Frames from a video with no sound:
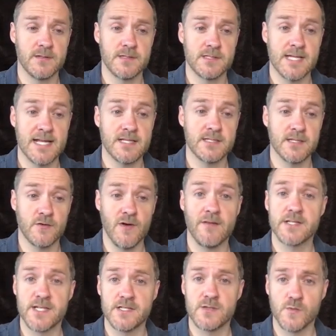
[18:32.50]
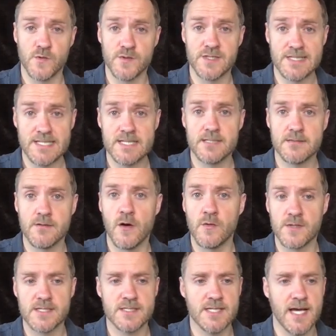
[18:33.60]
tend to gravitate towards these
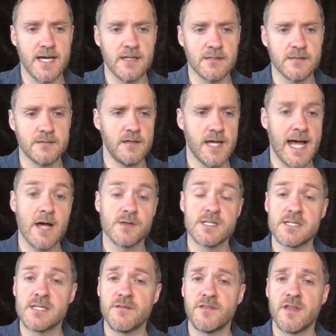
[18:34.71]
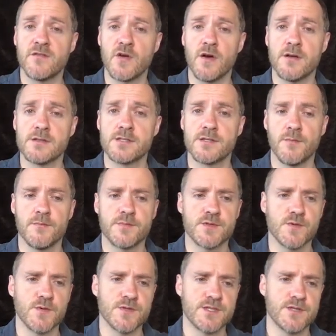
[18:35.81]
older style houses if they've got some
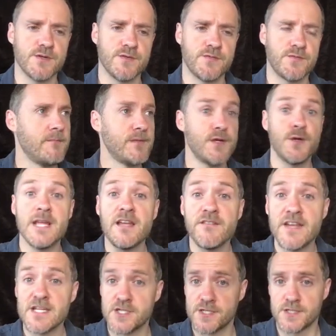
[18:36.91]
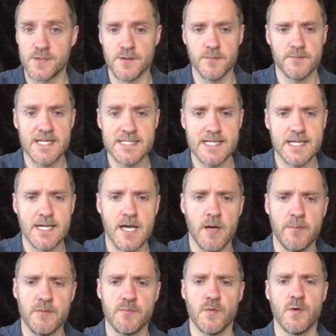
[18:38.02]
sort of unique features to them. They stand out a
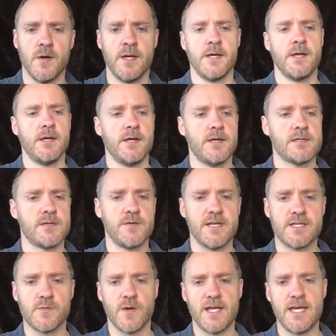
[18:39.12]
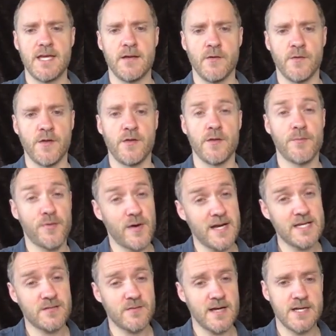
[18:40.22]
bit more. So this one here, although the
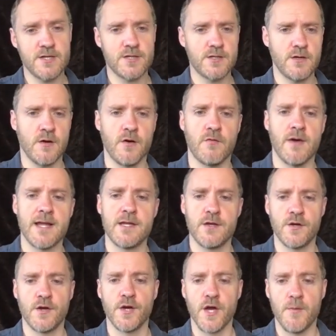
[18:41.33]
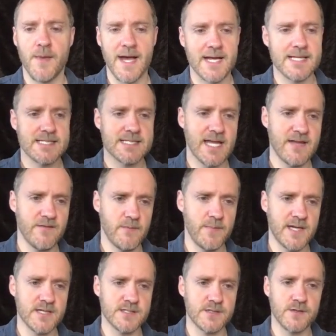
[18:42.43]
price range not great, you could go back and save it
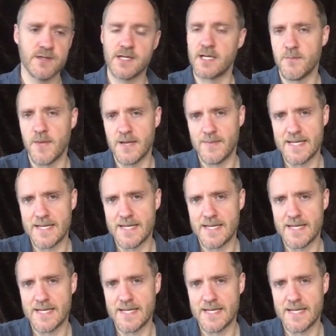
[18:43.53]
because you think maybe